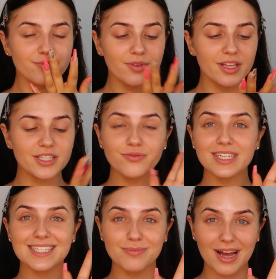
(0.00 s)
It doesn't
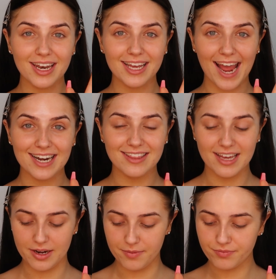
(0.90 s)
really smell like
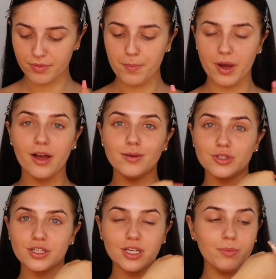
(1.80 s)
anything, but I'm
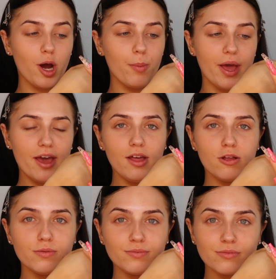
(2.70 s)
just going to pop it
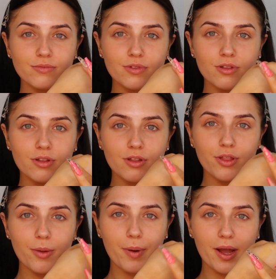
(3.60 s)

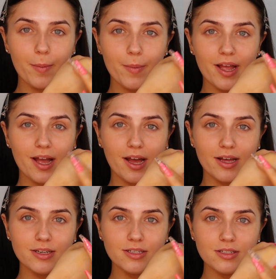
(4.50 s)
the back of my
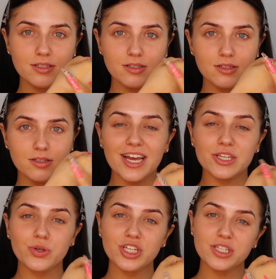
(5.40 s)
hand. It
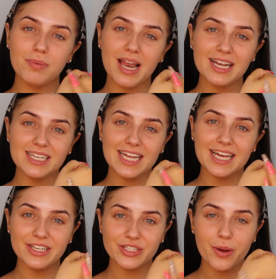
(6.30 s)
sort of just blended
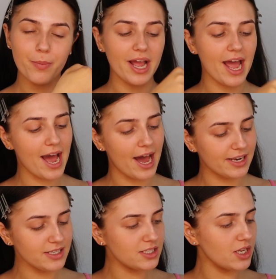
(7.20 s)
into my
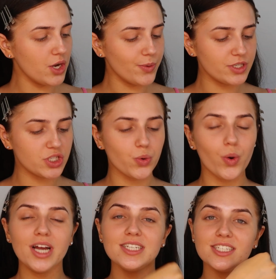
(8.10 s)
hand, which is
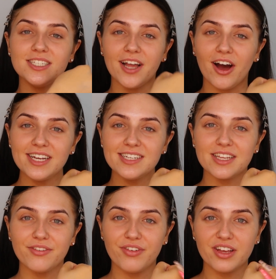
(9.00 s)
quite nice.
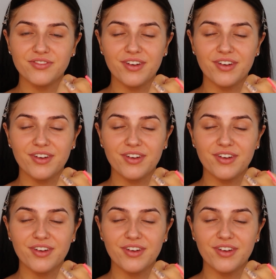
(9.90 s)
It feels